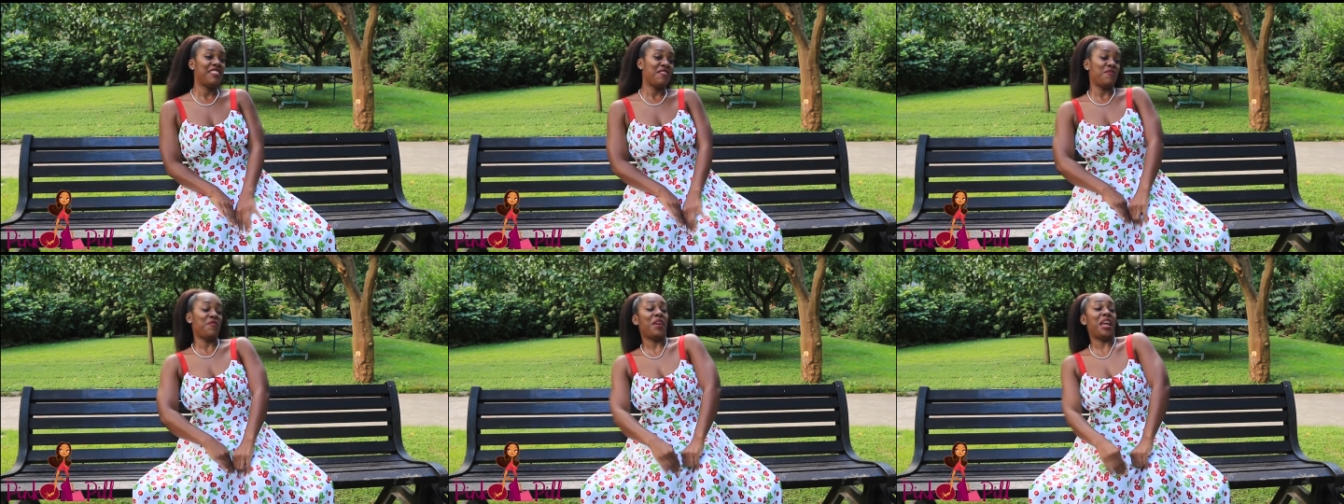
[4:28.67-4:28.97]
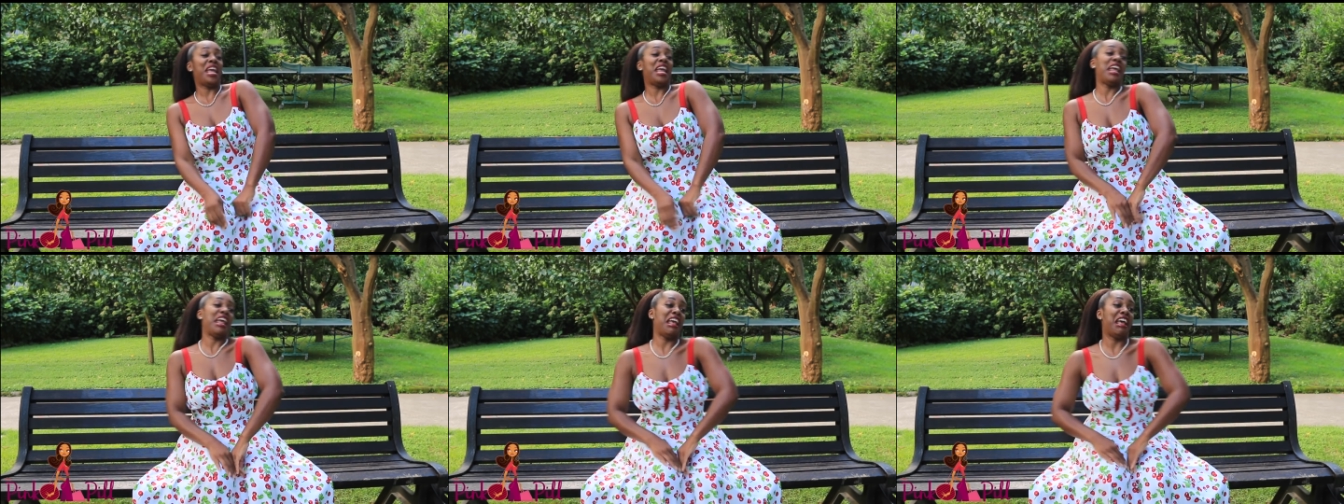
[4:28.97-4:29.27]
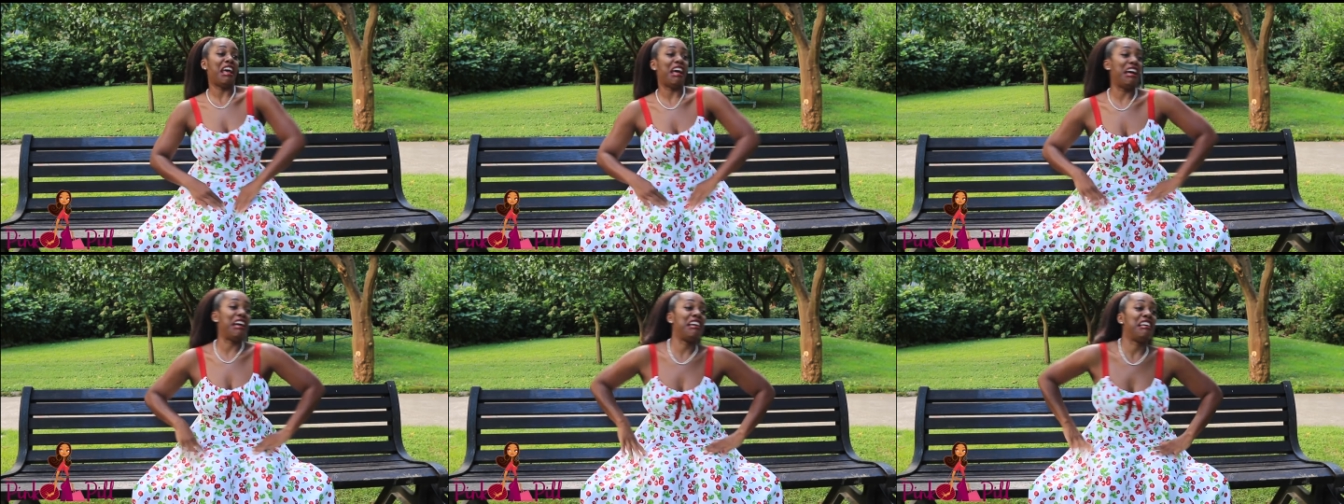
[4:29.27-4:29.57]

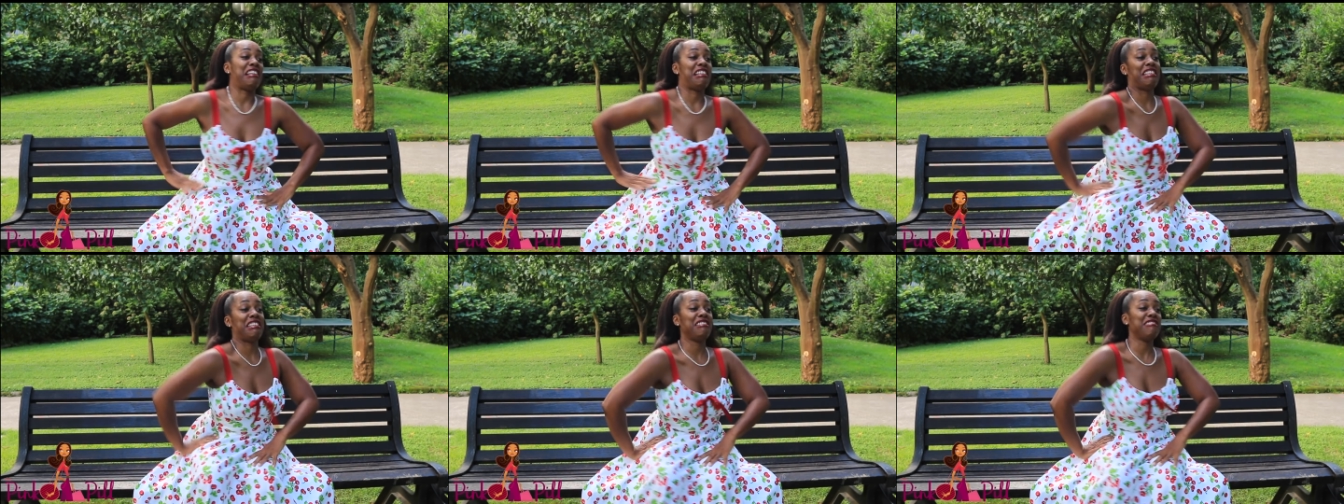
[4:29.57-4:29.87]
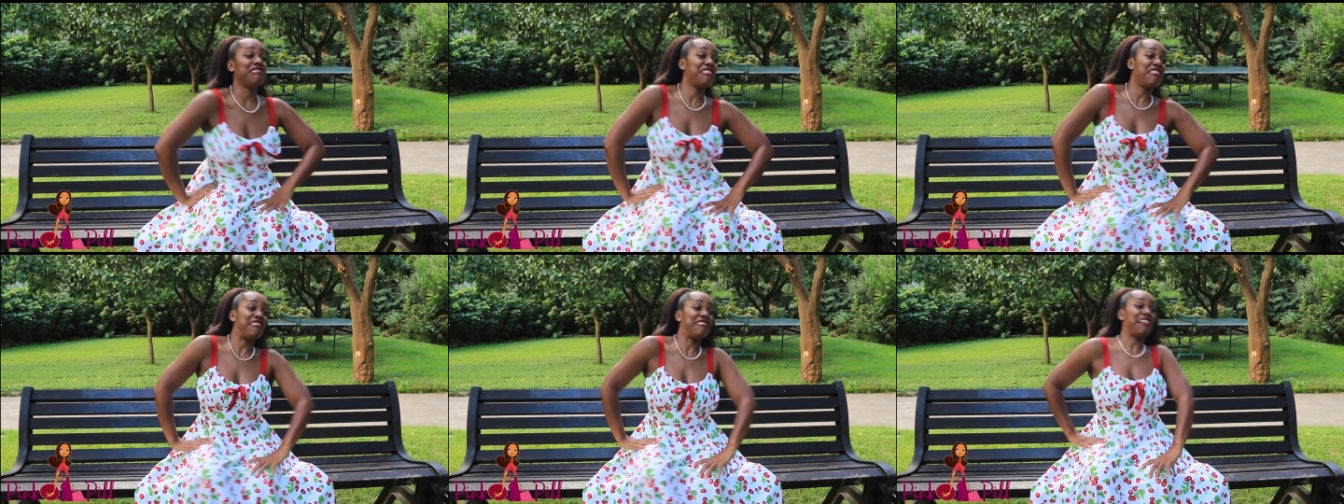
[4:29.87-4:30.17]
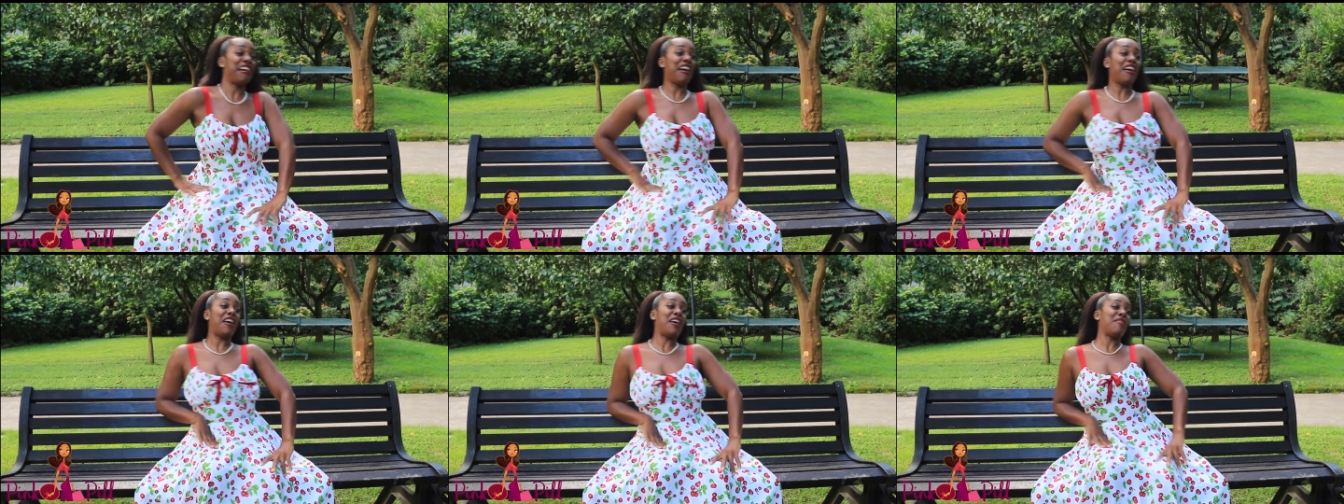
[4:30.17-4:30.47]
Where you gonna
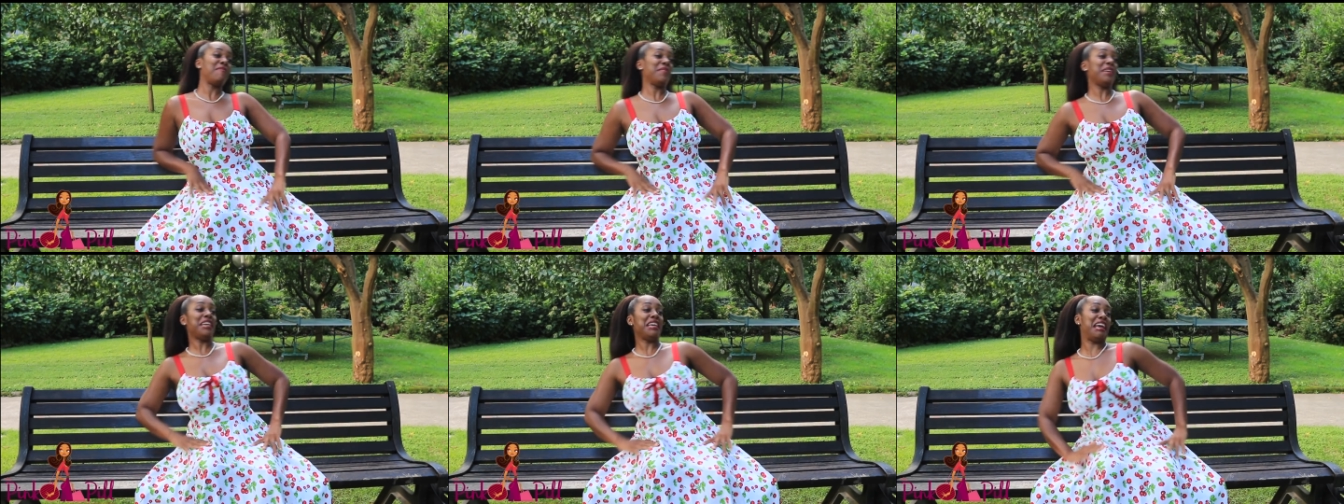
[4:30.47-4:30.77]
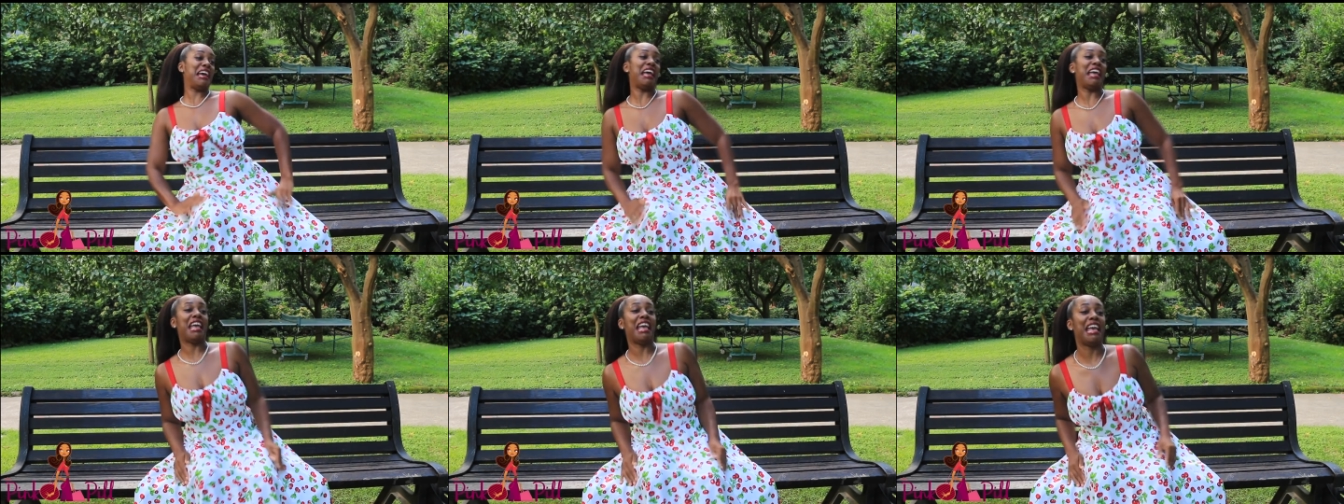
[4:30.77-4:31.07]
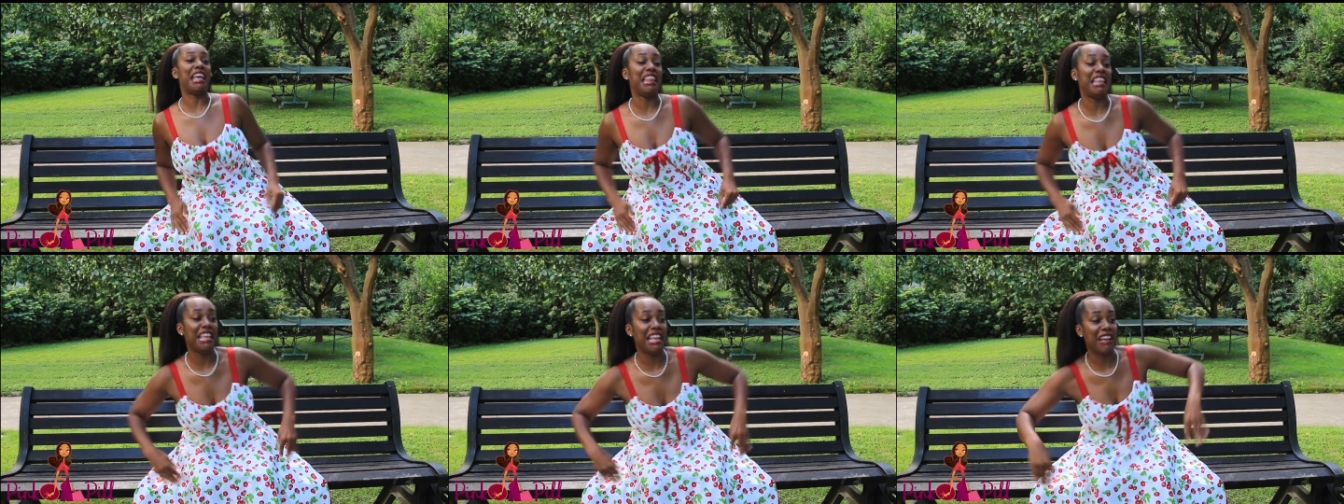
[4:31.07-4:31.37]
call me
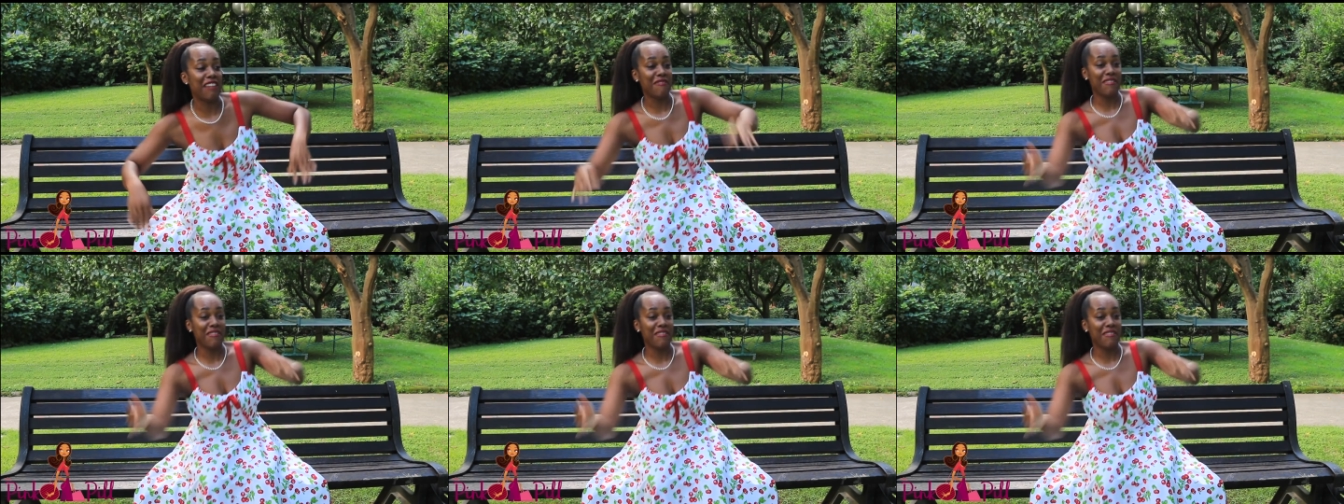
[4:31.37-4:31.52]
an idiot?